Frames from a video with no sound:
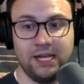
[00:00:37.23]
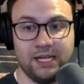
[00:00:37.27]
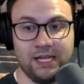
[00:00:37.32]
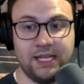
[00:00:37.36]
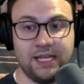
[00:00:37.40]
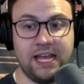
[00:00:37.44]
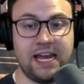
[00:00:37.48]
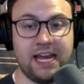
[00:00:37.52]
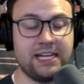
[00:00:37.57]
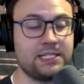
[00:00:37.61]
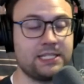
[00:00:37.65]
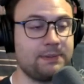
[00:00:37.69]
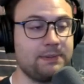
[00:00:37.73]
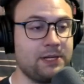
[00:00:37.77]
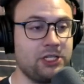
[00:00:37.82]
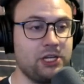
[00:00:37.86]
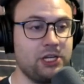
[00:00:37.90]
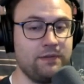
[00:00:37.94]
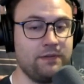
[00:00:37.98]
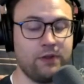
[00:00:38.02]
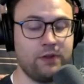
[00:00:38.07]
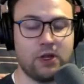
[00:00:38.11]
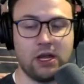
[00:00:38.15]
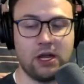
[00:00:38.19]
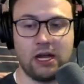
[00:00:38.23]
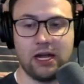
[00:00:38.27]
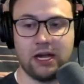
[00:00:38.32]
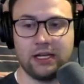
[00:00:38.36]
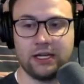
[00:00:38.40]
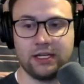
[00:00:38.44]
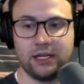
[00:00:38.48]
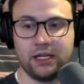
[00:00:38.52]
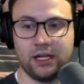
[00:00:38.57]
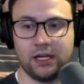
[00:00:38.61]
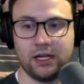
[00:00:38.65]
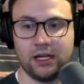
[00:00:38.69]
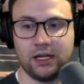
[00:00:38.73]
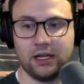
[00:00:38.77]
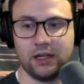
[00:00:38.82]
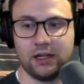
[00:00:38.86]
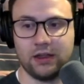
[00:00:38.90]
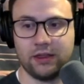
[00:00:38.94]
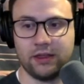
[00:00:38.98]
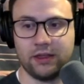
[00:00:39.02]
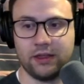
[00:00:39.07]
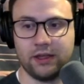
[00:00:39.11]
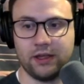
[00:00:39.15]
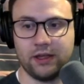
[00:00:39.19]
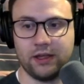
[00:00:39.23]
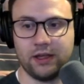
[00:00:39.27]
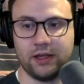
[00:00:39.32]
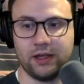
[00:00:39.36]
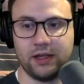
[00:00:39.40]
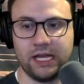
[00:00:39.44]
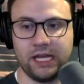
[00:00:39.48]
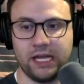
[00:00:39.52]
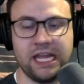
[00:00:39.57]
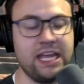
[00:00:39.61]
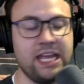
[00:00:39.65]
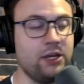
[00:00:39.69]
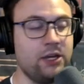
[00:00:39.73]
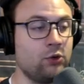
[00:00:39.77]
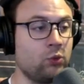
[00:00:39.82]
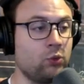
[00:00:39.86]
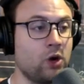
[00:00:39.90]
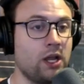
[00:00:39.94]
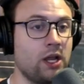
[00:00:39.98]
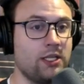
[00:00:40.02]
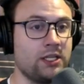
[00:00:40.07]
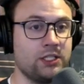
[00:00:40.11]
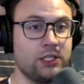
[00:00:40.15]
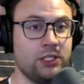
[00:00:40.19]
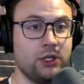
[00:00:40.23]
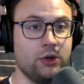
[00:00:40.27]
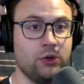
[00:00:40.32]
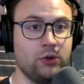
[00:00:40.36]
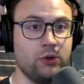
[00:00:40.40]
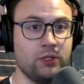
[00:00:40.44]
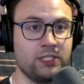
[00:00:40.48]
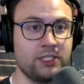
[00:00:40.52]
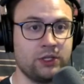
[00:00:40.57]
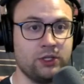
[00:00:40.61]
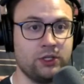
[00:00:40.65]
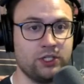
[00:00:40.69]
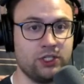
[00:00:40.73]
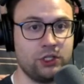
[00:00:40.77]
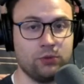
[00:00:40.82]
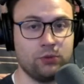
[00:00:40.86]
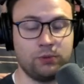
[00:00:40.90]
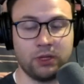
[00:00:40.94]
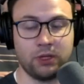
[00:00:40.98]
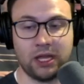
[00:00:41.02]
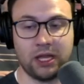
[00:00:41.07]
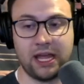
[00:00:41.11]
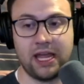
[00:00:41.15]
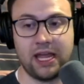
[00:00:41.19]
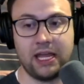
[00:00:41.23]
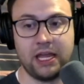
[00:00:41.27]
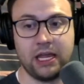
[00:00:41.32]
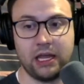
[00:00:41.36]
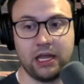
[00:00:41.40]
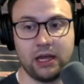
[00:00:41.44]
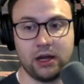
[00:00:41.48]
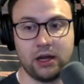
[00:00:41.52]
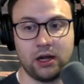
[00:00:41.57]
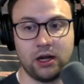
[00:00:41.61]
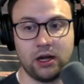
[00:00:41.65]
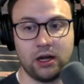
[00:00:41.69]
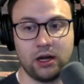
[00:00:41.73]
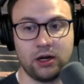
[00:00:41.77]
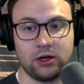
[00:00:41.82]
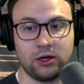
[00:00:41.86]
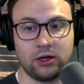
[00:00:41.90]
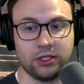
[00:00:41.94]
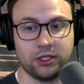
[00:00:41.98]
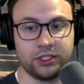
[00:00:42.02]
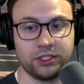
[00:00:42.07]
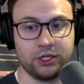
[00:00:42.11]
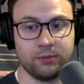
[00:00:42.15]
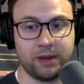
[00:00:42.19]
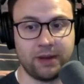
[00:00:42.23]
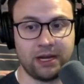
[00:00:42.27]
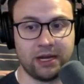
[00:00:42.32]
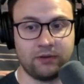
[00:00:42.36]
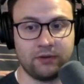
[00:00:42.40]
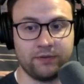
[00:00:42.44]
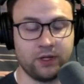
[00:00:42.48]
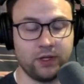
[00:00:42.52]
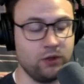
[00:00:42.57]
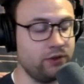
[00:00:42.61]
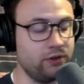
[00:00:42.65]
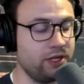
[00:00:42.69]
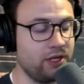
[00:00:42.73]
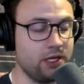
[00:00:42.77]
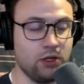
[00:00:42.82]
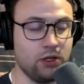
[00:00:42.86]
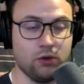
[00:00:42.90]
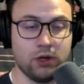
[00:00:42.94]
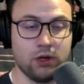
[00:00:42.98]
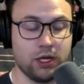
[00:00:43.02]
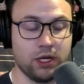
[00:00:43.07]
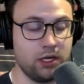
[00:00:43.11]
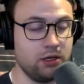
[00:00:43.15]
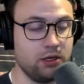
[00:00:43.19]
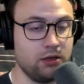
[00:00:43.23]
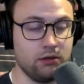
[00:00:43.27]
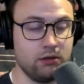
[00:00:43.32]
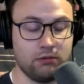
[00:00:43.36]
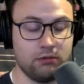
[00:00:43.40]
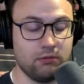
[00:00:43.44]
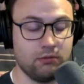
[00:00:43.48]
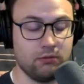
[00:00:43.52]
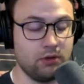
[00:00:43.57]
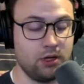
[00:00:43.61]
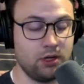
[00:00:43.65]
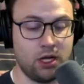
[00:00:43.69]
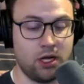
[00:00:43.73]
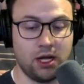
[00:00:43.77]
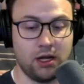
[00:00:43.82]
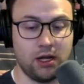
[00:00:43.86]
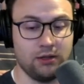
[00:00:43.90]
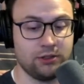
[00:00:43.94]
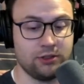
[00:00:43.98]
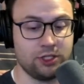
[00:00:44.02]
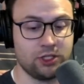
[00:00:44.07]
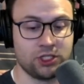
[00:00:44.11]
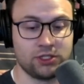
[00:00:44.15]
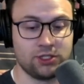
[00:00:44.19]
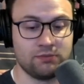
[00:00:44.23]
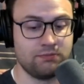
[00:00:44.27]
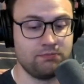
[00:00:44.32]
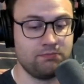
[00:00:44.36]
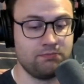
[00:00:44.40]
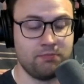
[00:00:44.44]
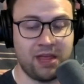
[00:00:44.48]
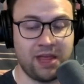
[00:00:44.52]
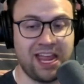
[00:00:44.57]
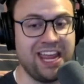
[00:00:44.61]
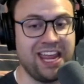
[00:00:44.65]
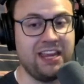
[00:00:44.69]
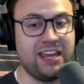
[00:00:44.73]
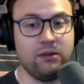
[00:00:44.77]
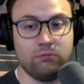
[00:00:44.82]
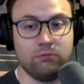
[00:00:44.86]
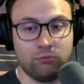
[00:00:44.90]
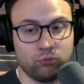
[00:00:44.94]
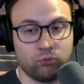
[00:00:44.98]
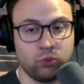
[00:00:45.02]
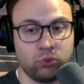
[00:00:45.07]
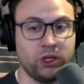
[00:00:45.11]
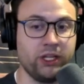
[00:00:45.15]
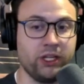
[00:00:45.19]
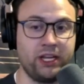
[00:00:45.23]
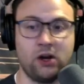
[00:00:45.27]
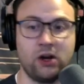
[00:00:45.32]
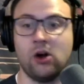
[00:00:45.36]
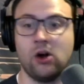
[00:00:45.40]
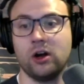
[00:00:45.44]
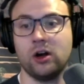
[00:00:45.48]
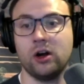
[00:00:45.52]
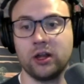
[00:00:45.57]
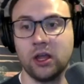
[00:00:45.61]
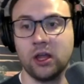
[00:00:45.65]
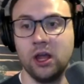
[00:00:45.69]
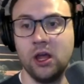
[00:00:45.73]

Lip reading: Yeah, and especially if you got the hit and run too. As soon as you play her onto your battlefield, then you can just hit really hard.